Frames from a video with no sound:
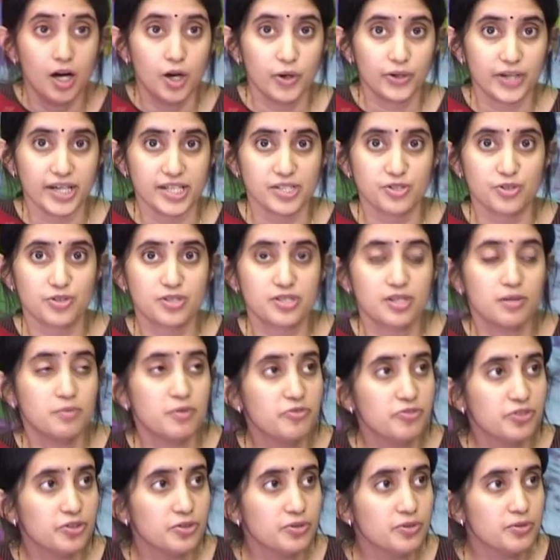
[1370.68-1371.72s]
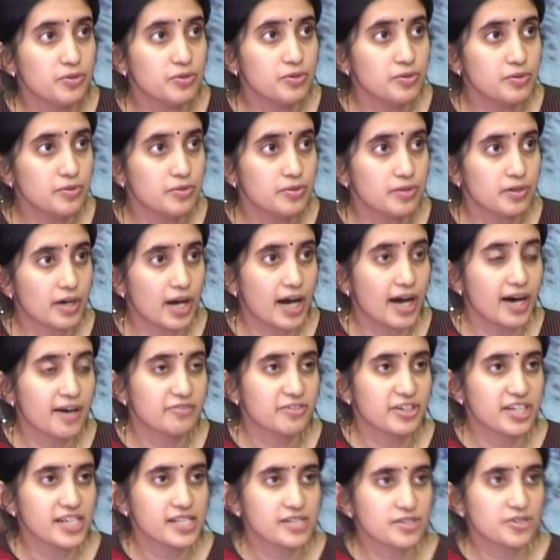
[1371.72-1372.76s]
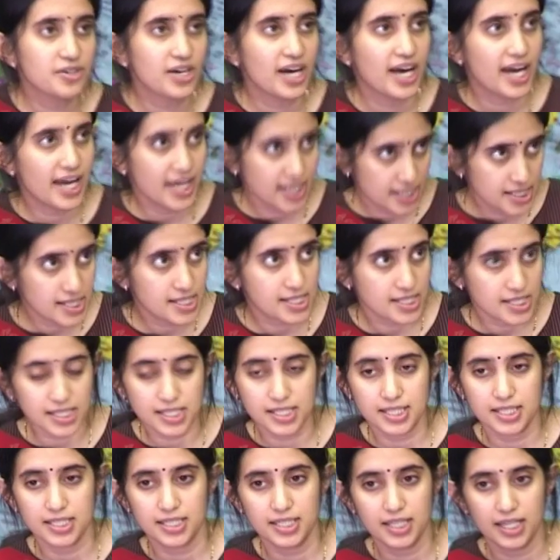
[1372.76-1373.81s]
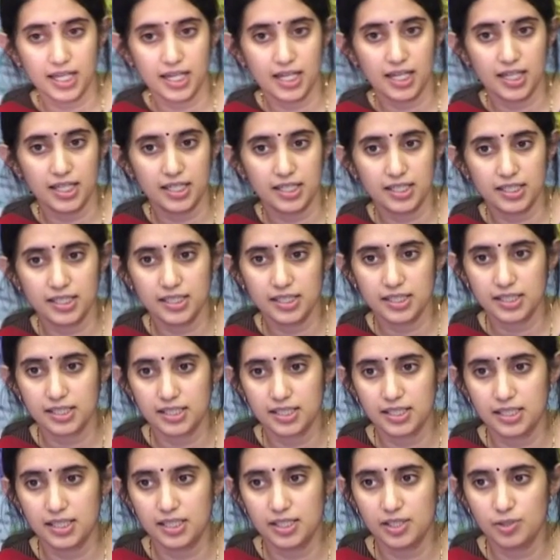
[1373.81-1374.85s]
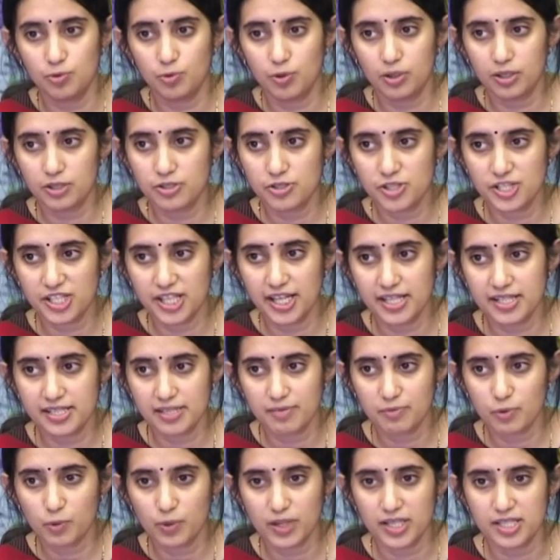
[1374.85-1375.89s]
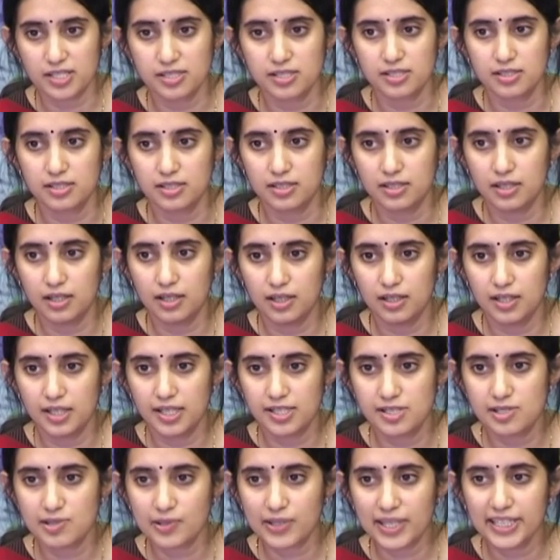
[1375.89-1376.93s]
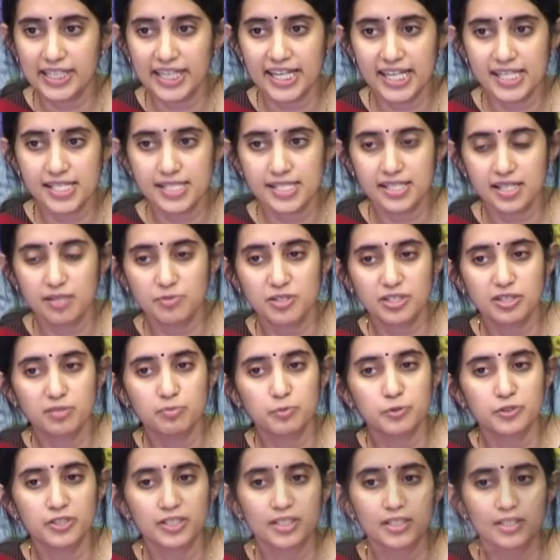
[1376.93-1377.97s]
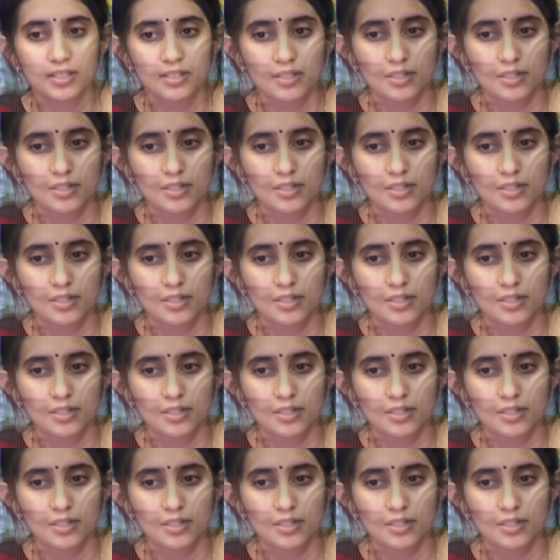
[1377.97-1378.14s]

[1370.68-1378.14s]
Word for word: Okay, so some of you have raised your hands and you want to share some question. Uh, let's look at AC Amritapuri.